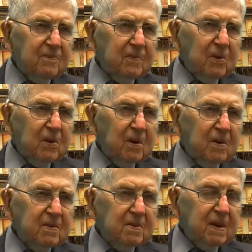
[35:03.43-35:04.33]

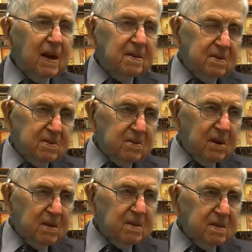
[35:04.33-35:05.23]
for not
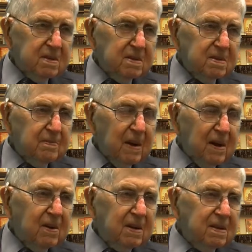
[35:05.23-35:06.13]
just
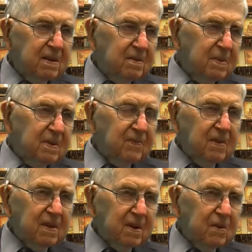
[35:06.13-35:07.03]
Barrington, but for
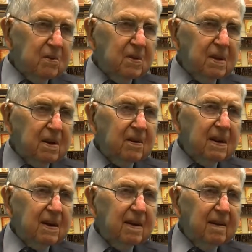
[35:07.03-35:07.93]
the whole
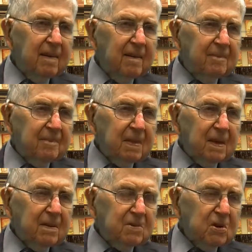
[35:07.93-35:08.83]
area.
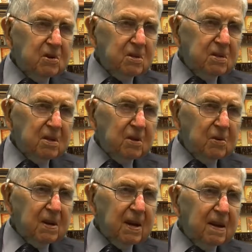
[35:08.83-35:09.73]
The church is
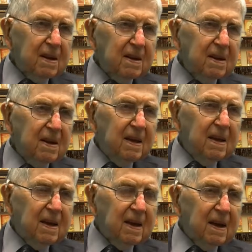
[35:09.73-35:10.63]
located
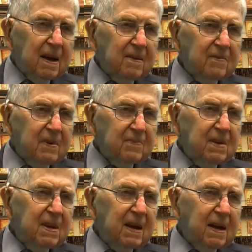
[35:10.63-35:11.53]
on
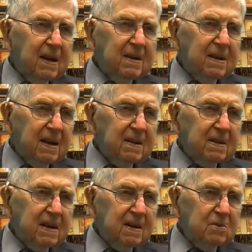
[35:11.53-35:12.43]
59 in
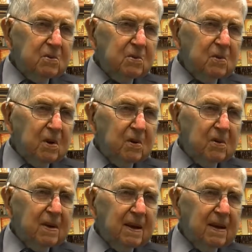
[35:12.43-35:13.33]
Algonquin Road.